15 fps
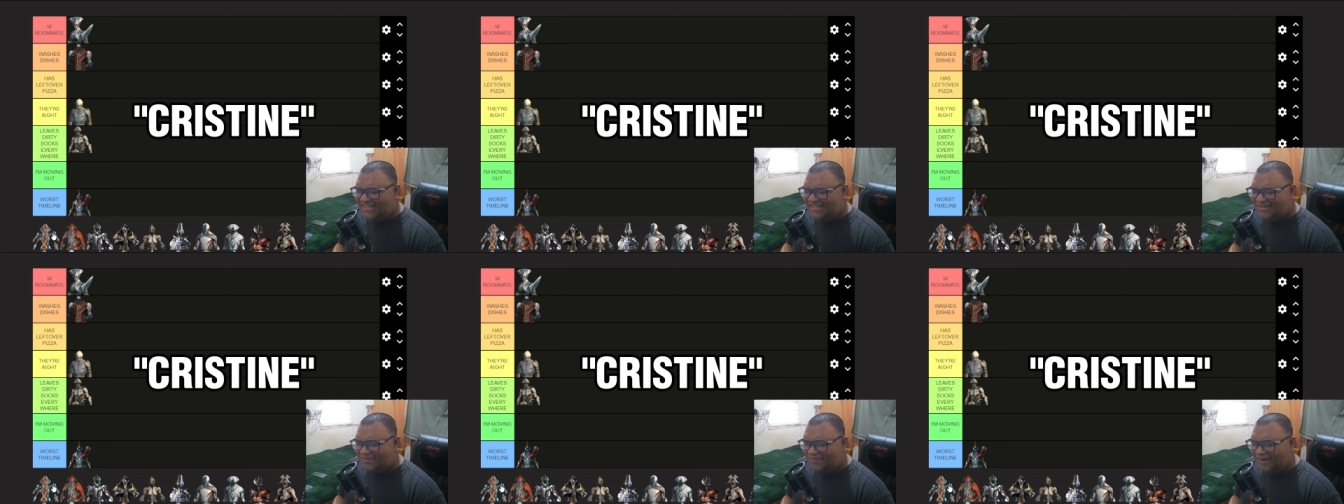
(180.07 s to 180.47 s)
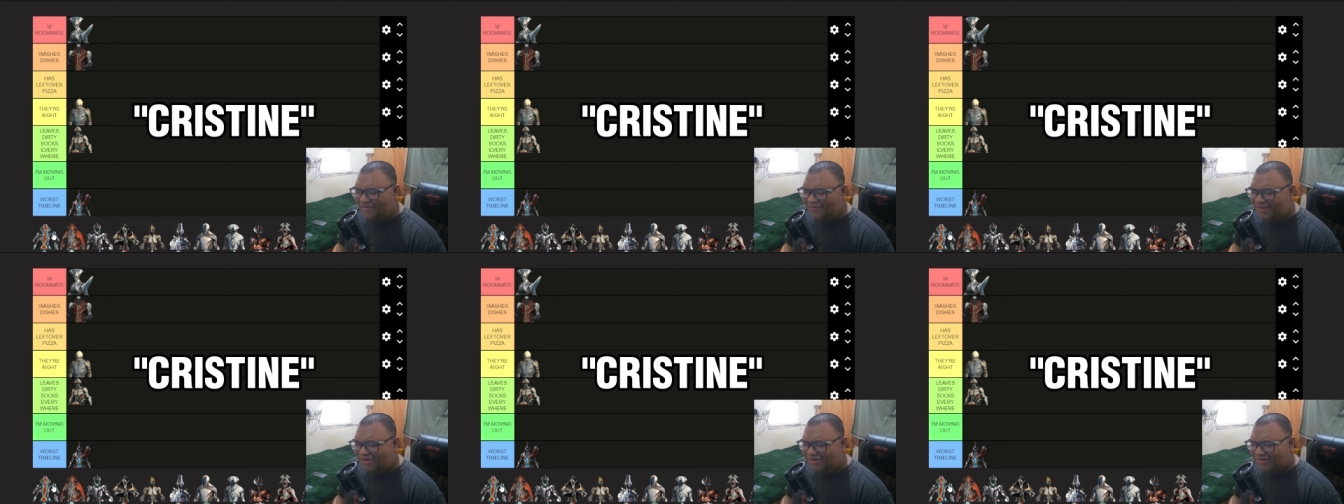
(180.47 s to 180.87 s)
is one
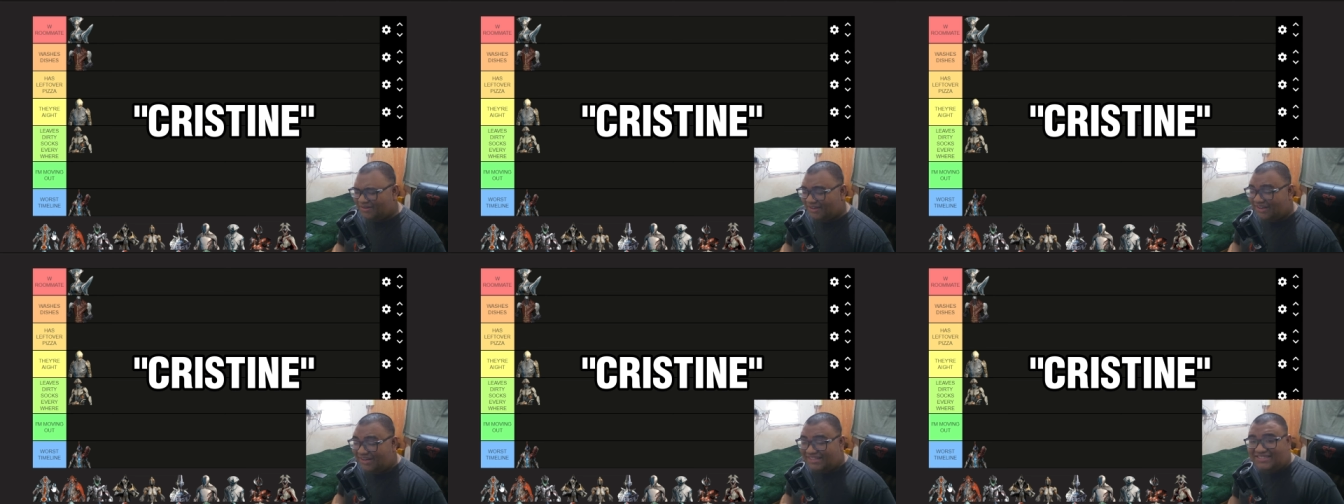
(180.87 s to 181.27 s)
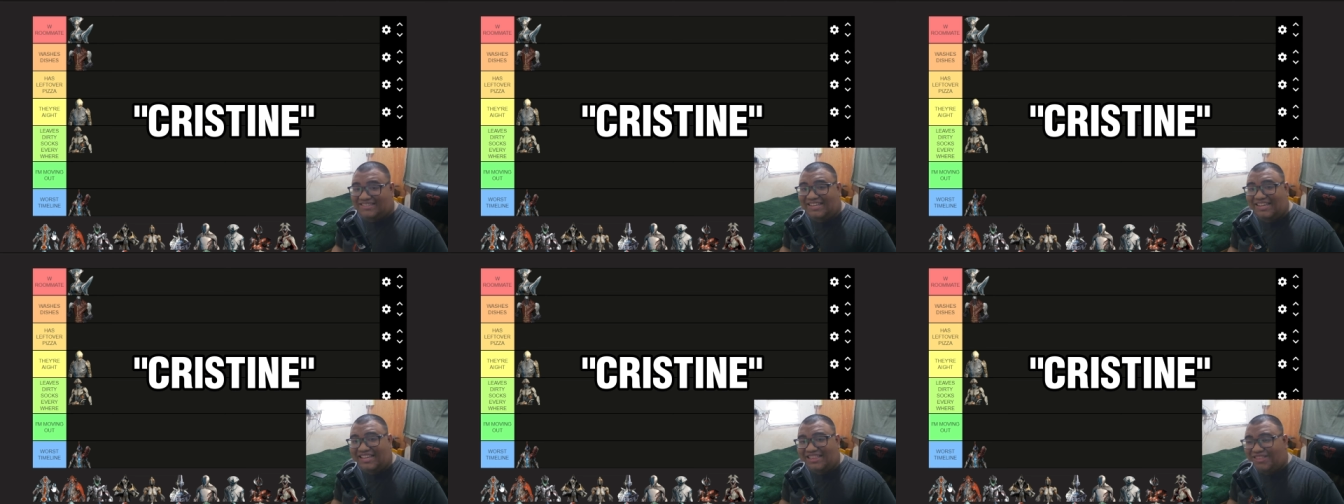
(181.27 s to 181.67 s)
of those.
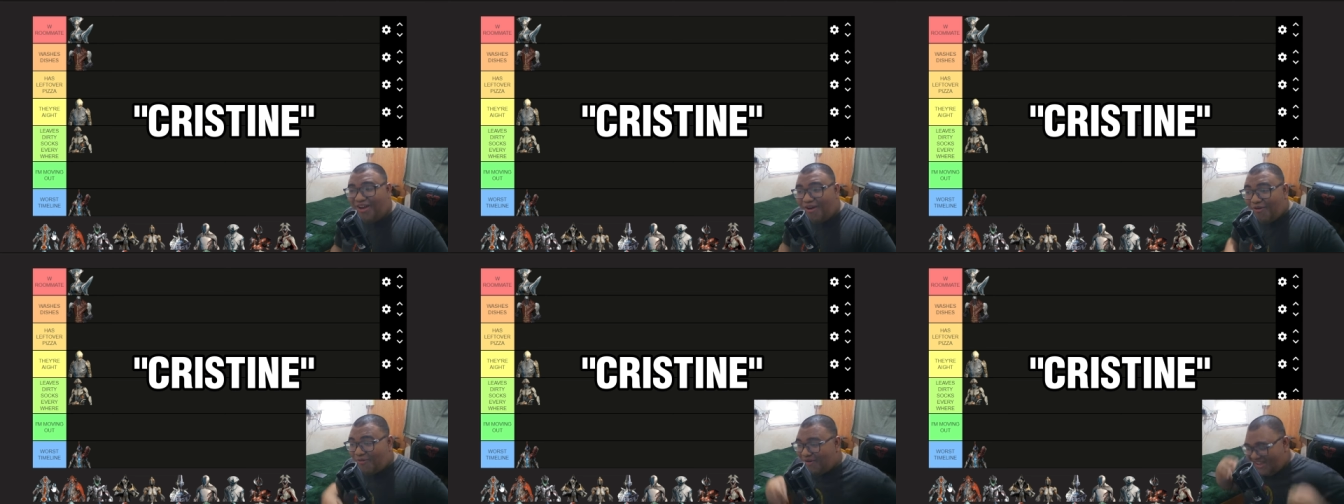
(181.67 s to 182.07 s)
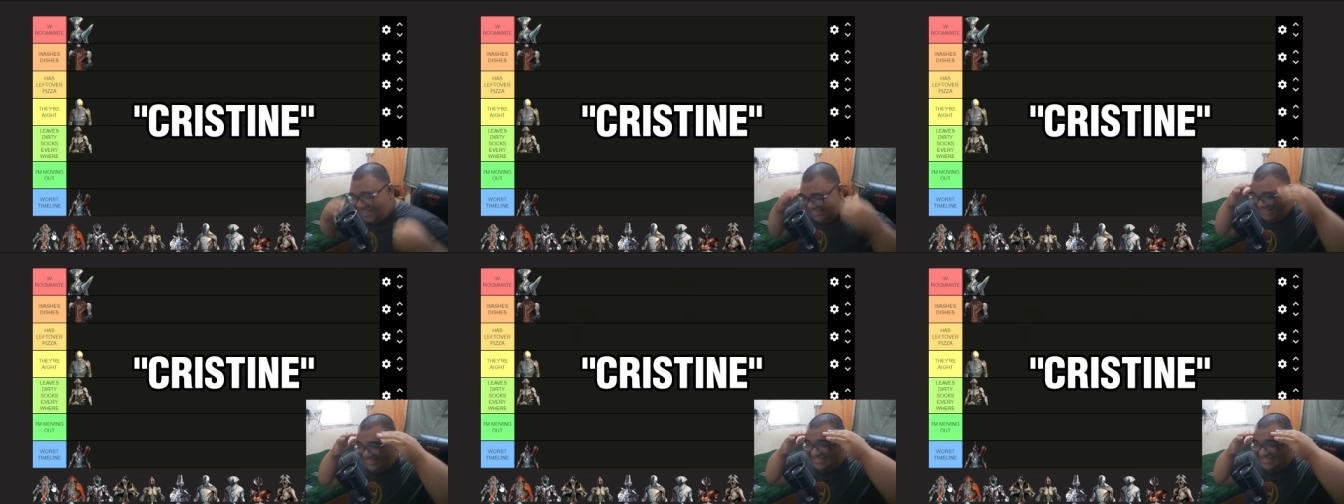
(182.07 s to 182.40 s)
Christine, no, wait, is